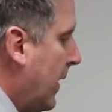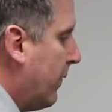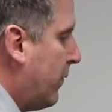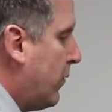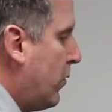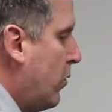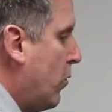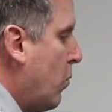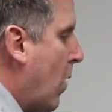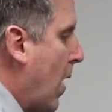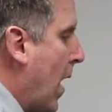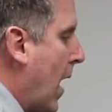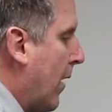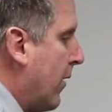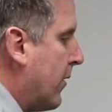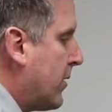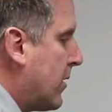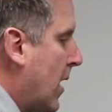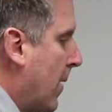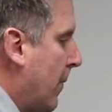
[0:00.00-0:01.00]
have two
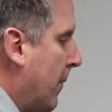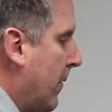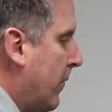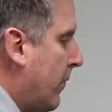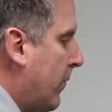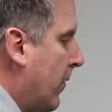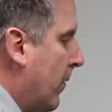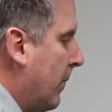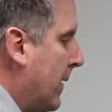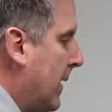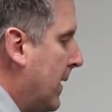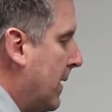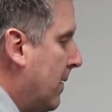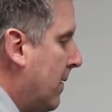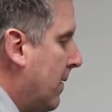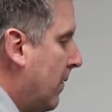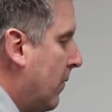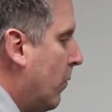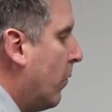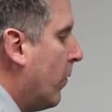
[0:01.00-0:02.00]
wires coming from the,
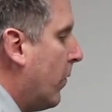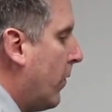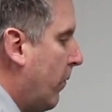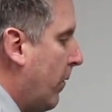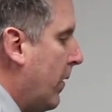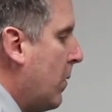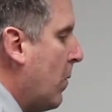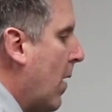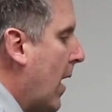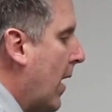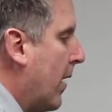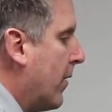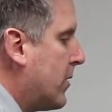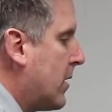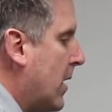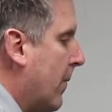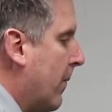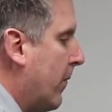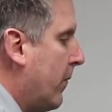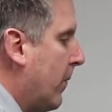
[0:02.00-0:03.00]
or three wires
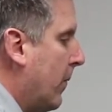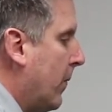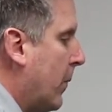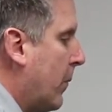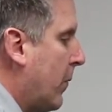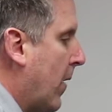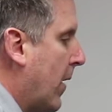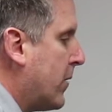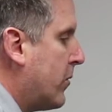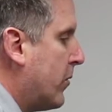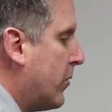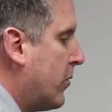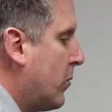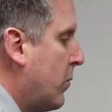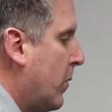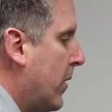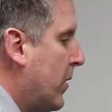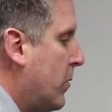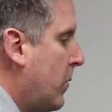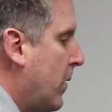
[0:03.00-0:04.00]
coming from the pressure
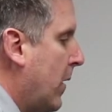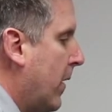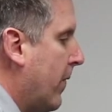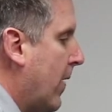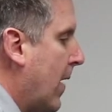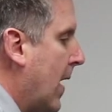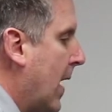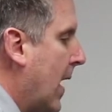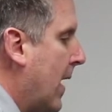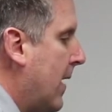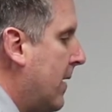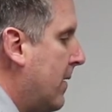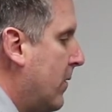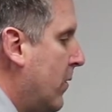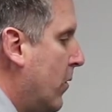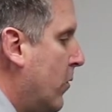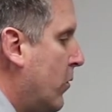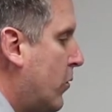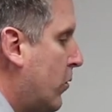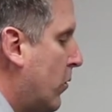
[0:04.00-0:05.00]
switch. We have a hot,
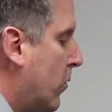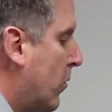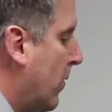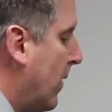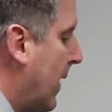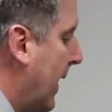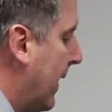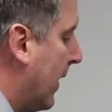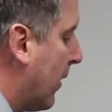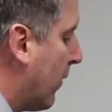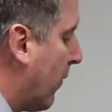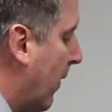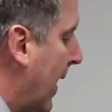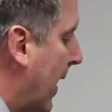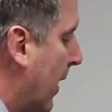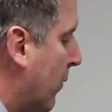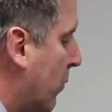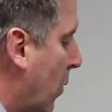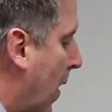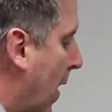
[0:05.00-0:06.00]
neutral, and a
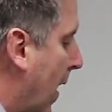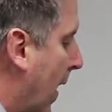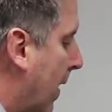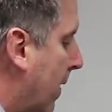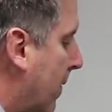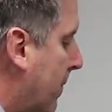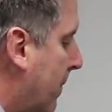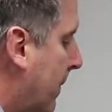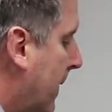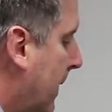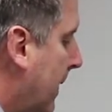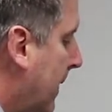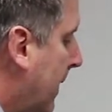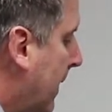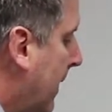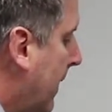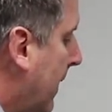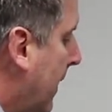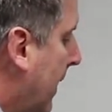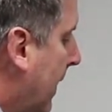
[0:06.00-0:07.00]
ground wire.
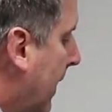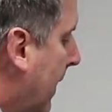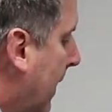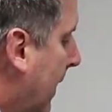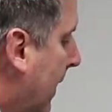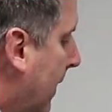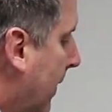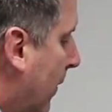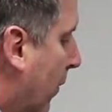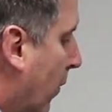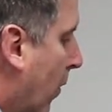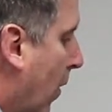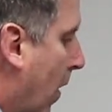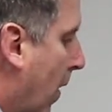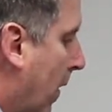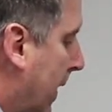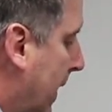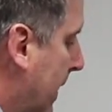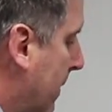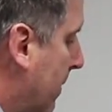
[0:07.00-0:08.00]
They're
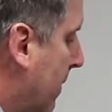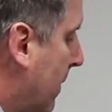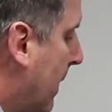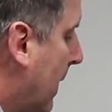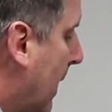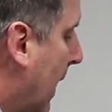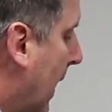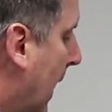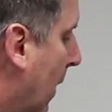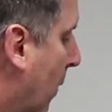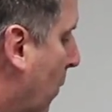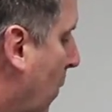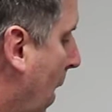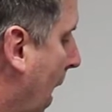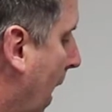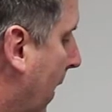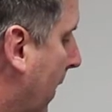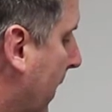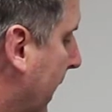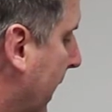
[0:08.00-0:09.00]
already uh,
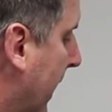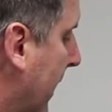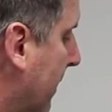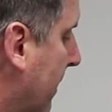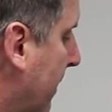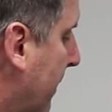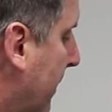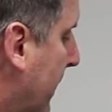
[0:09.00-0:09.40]
wired in.